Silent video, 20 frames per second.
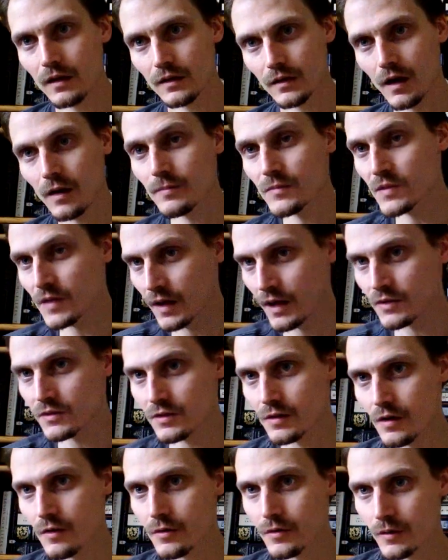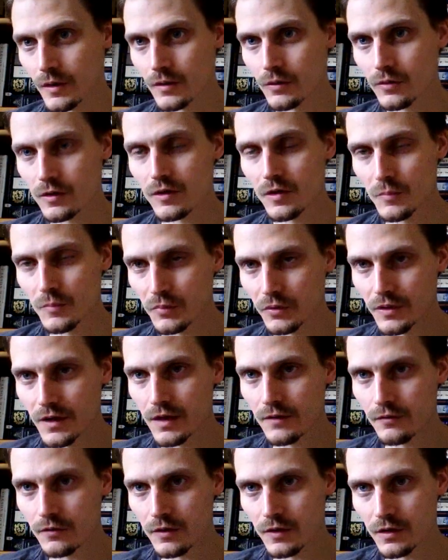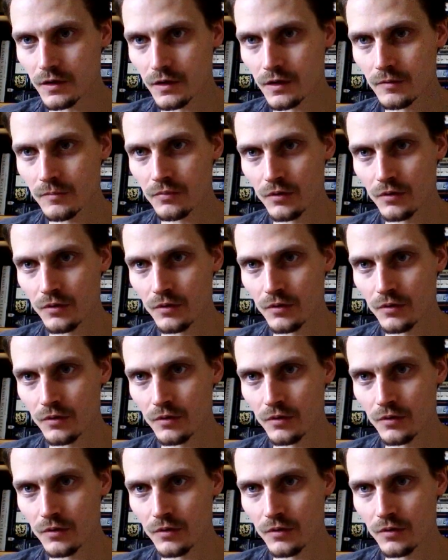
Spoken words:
comes to Angelo in order to plead for her